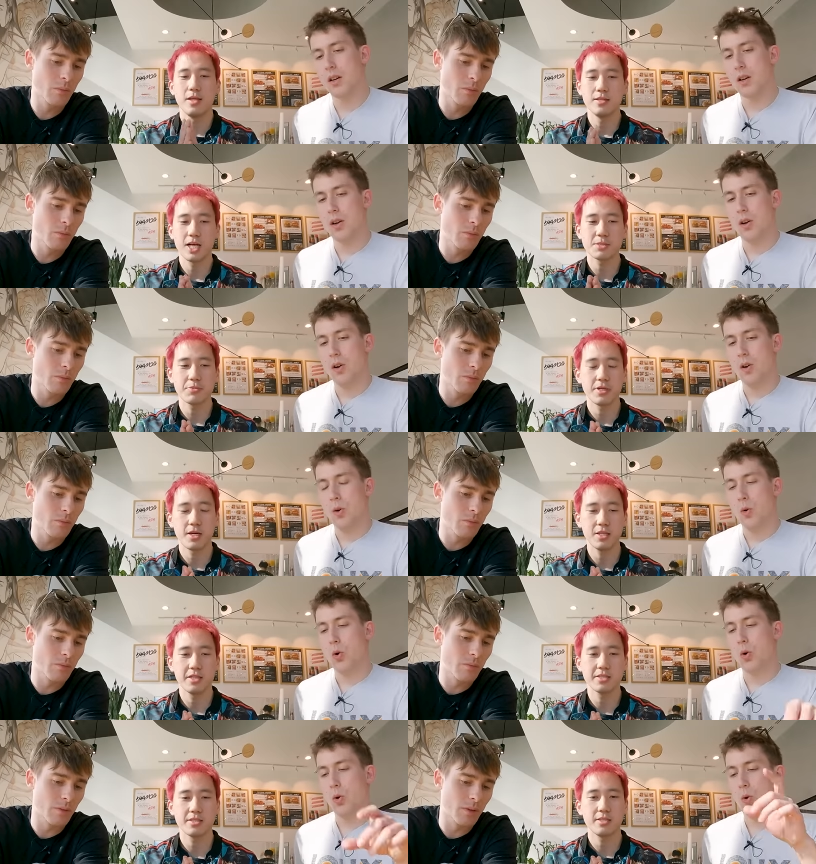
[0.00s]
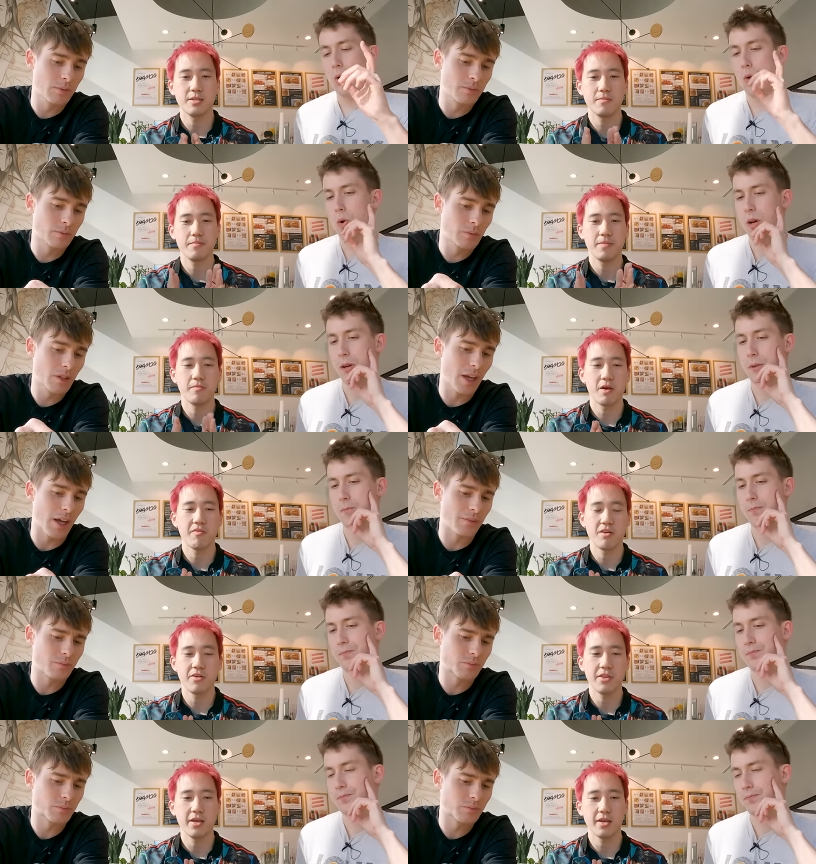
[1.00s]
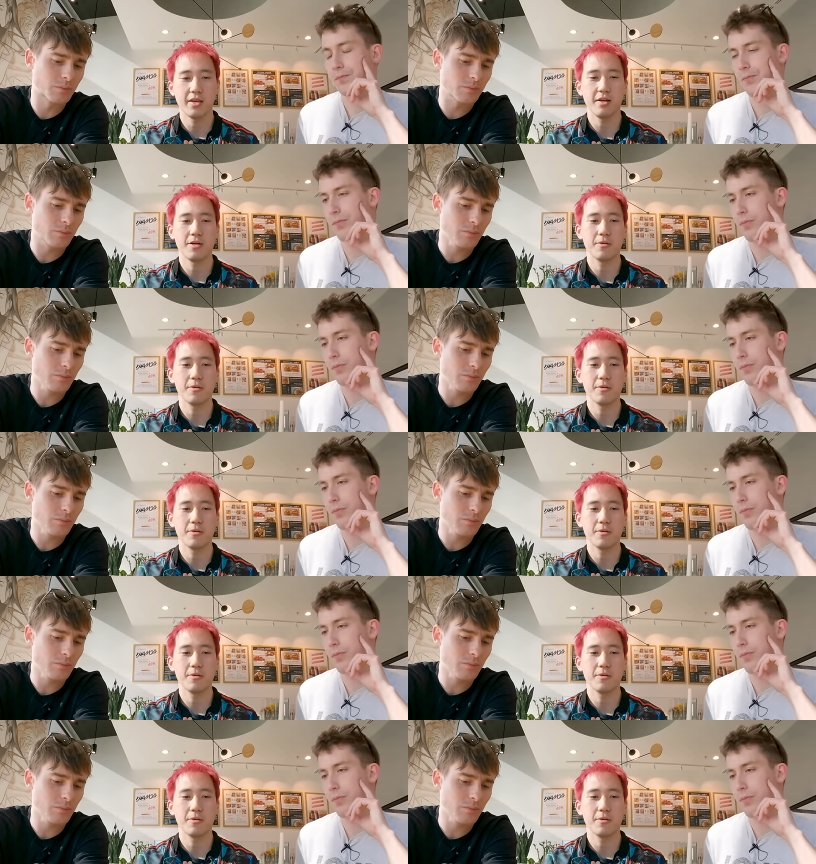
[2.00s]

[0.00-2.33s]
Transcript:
Speaker 1: Last but not least, my yeah. favorite thing here,